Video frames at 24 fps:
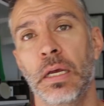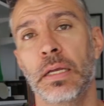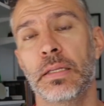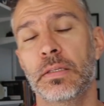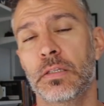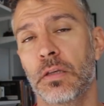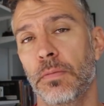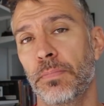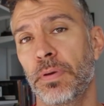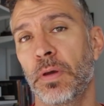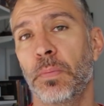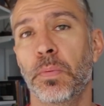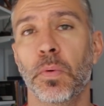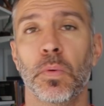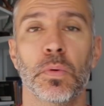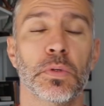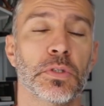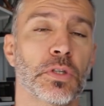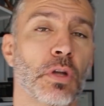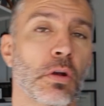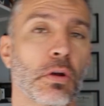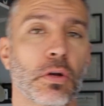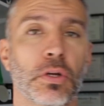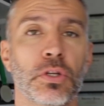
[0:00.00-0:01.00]
And some people
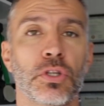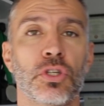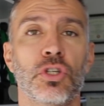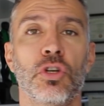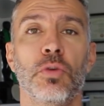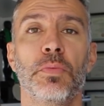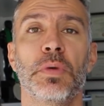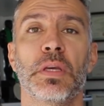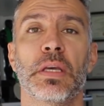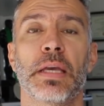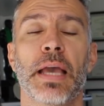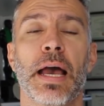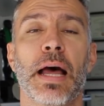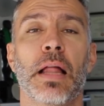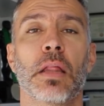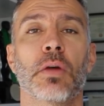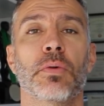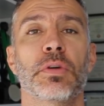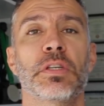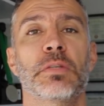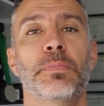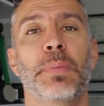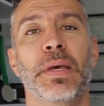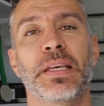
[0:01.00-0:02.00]
will start consuming
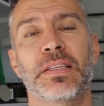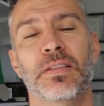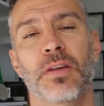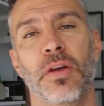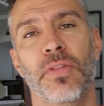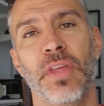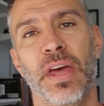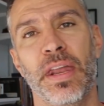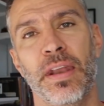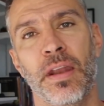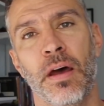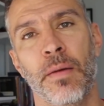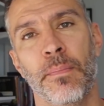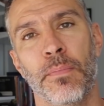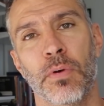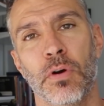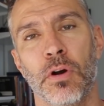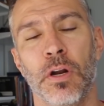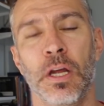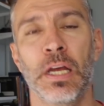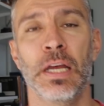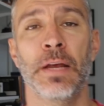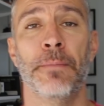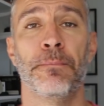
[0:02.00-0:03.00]
calories based on that
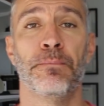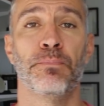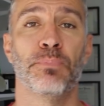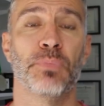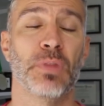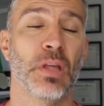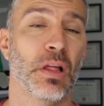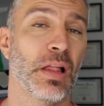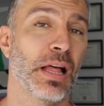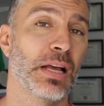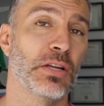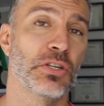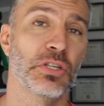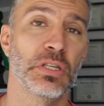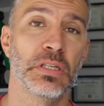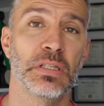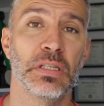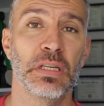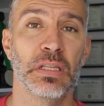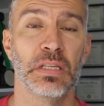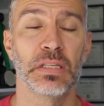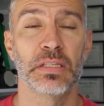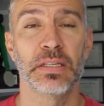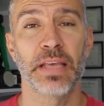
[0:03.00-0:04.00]
number. They'll actually
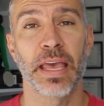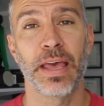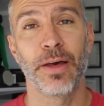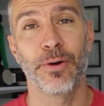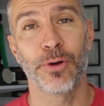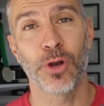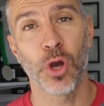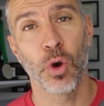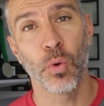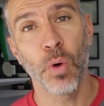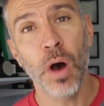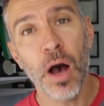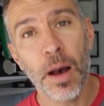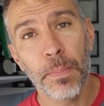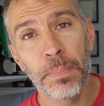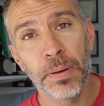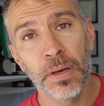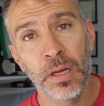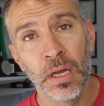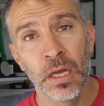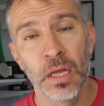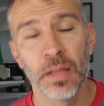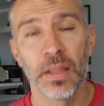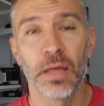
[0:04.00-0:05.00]
see the scale go
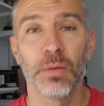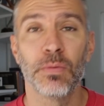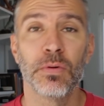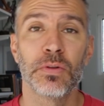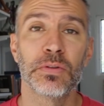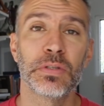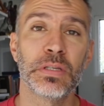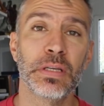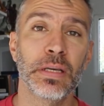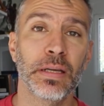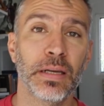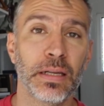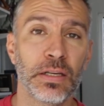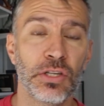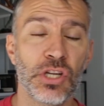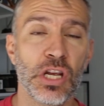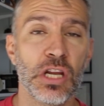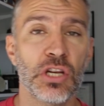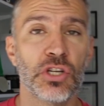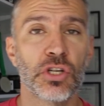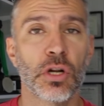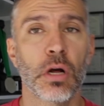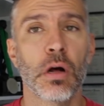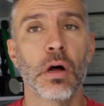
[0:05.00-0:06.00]
up. They won't see any
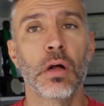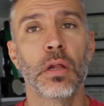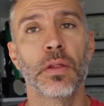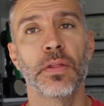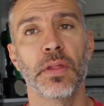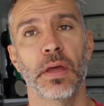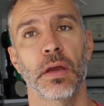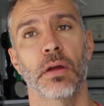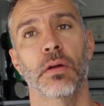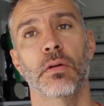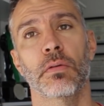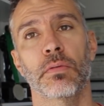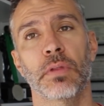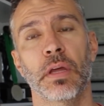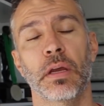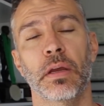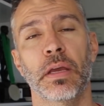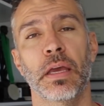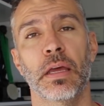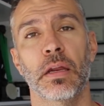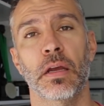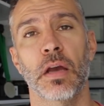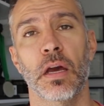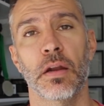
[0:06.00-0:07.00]
change at all, and
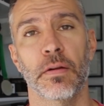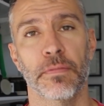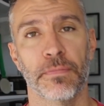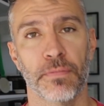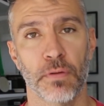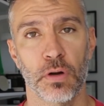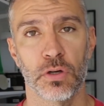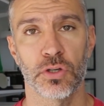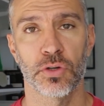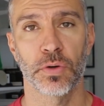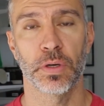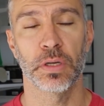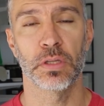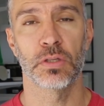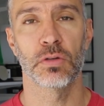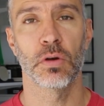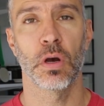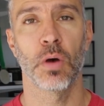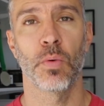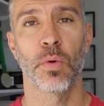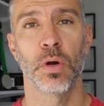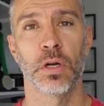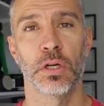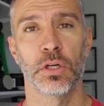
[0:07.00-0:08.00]
they get kind of frustrated.
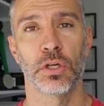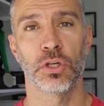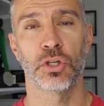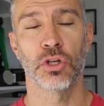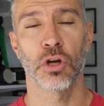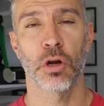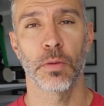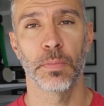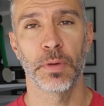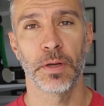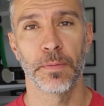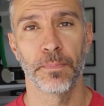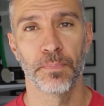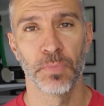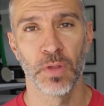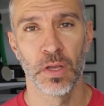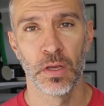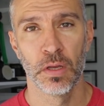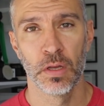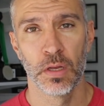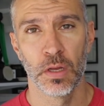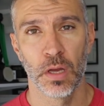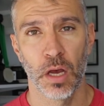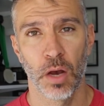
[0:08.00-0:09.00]
So I want
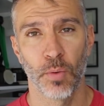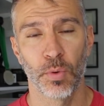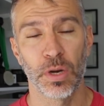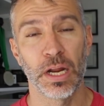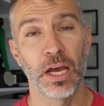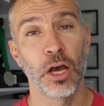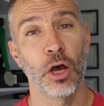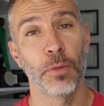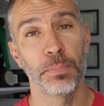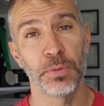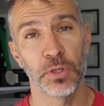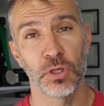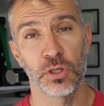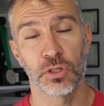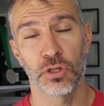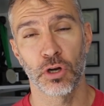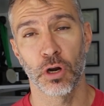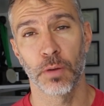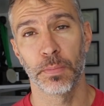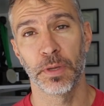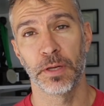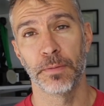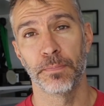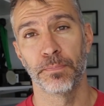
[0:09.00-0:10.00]
to help you
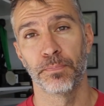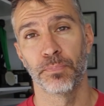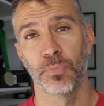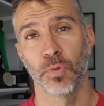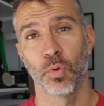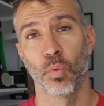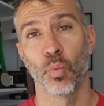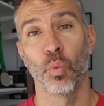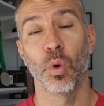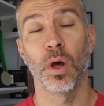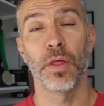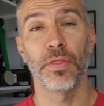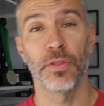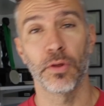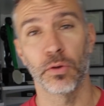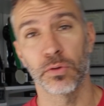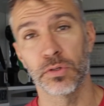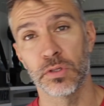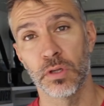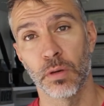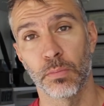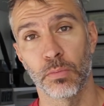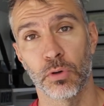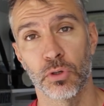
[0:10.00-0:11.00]
determine what
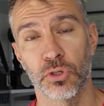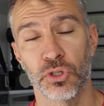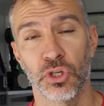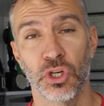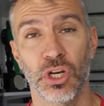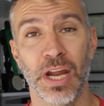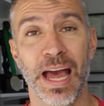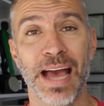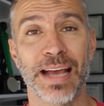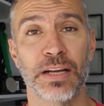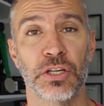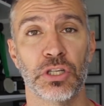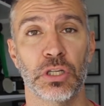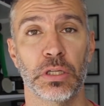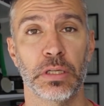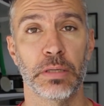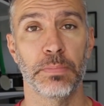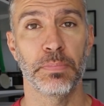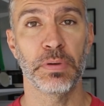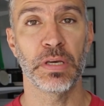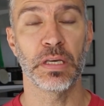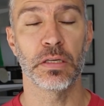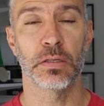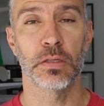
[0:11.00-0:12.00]
those numbers should
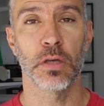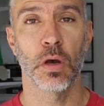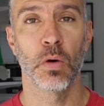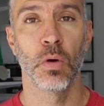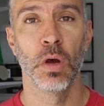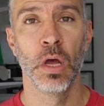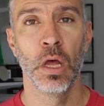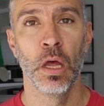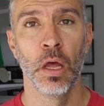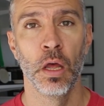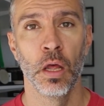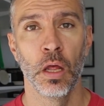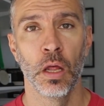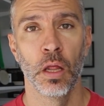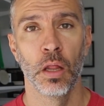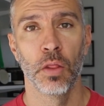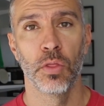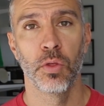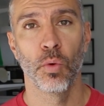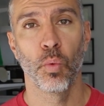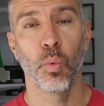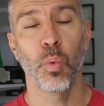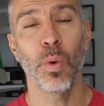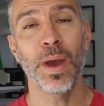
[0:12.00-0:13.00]
actually be. So
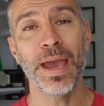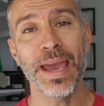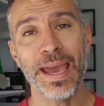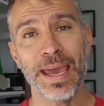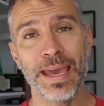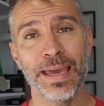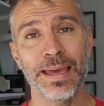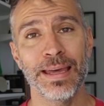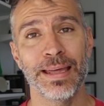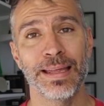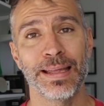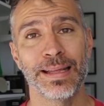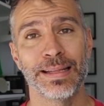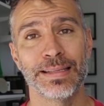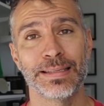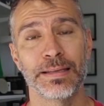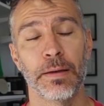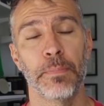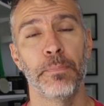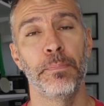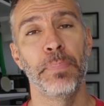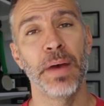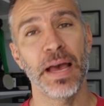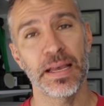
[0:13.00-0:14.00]
the way
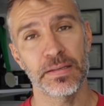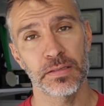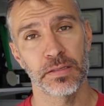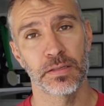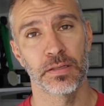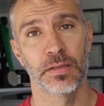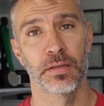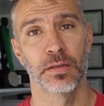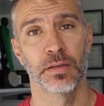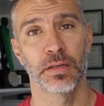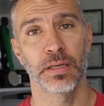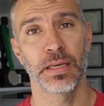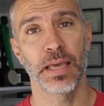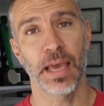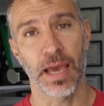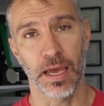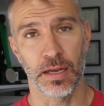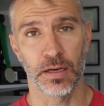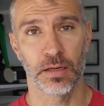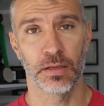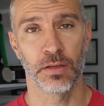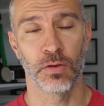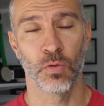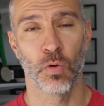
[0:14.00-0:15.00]
to best
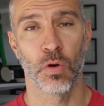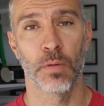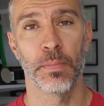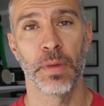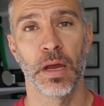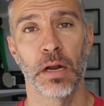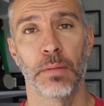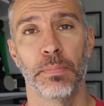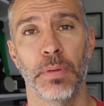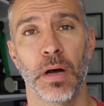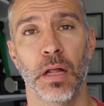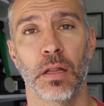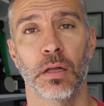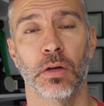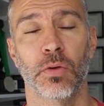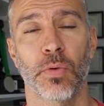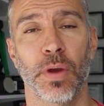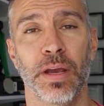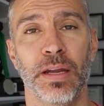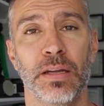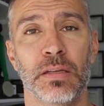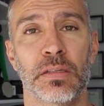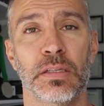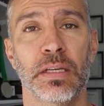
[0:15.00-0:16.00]
get your metabolic
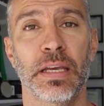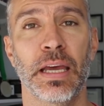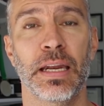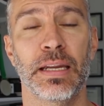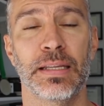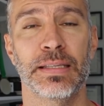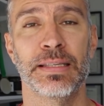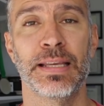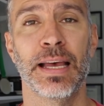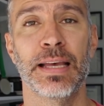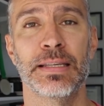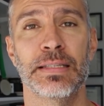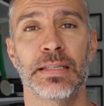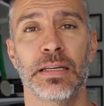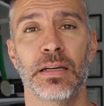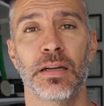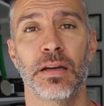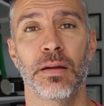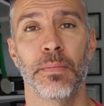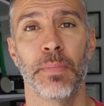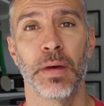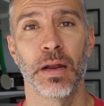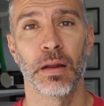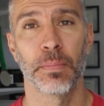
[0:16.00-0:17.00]
rate is to get it tested
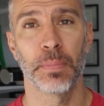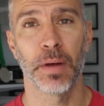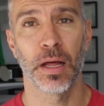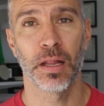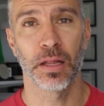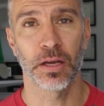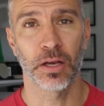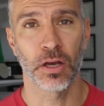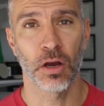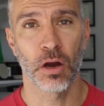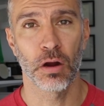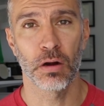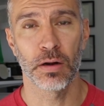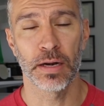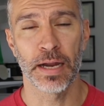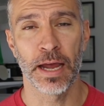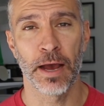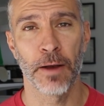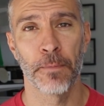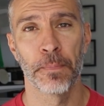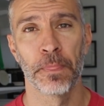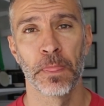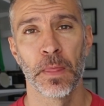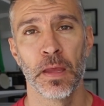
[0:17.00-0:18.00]
in a metabolic cart.
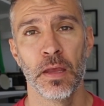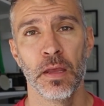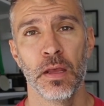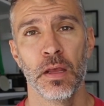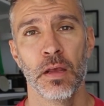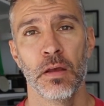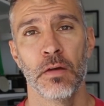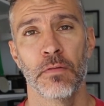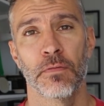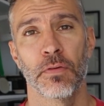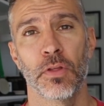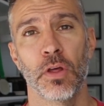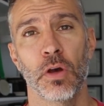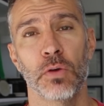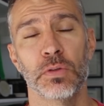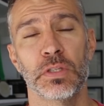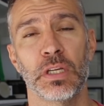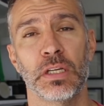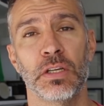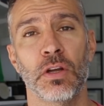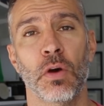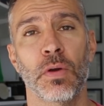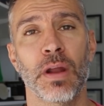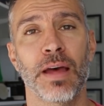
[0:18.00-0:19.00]
Now, for those
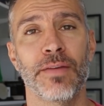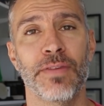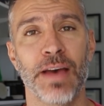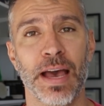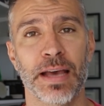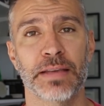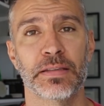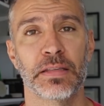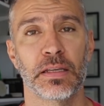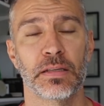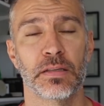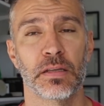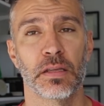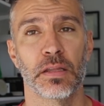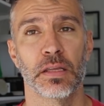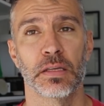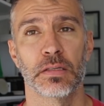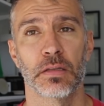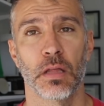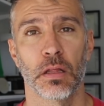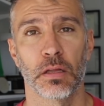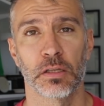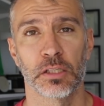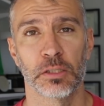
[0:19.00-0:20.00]
that don't have access to
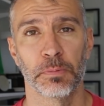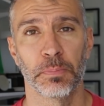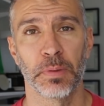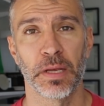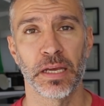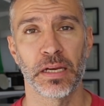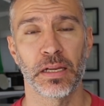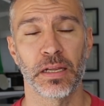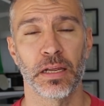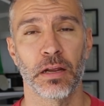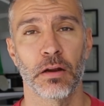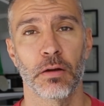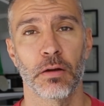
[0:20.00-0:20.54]
this, I'll explain it